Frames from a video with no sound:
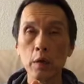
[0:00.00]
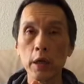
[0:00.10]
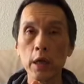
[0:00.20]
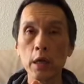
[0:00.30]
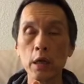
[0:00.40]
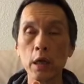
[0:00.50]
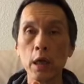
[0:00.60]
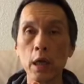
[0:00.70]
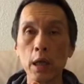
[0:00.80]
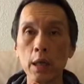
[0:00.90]
okay,
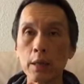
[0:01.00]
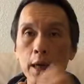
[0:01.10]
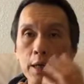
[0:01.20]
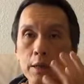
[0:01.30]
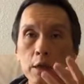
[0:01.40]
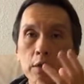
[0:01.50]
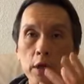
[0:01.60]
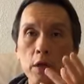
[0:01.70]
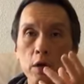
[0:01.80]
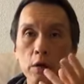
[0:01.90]
there's a
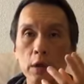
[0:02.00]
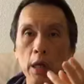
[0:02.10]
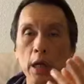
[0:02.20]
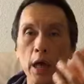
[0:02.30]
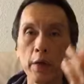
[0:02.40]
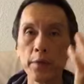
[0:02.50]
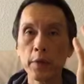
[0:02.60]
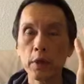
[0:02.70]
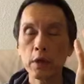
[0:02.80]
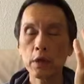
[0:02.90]
record there
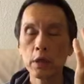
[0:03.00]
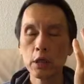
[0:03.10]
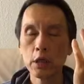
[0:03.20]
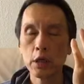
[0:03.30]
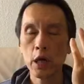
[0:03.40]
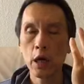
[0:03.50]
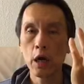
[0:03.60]
after the